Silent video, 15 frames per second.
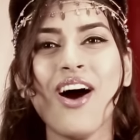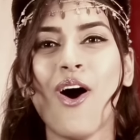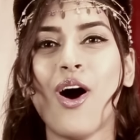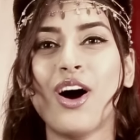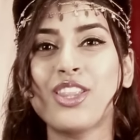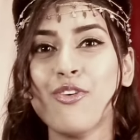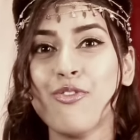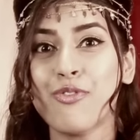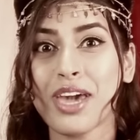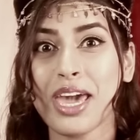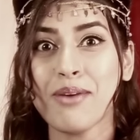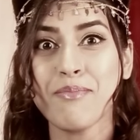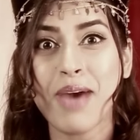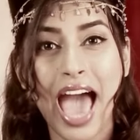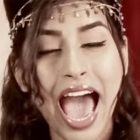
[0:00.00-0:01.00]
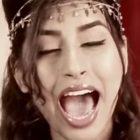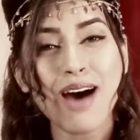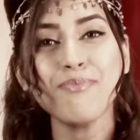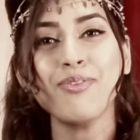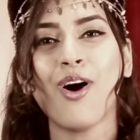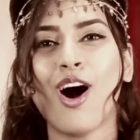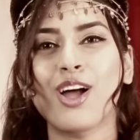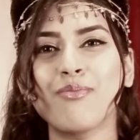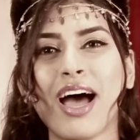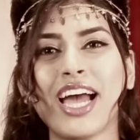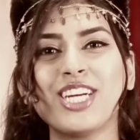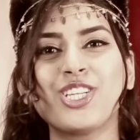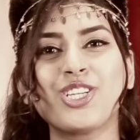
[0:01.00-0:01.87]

on the Fame app on my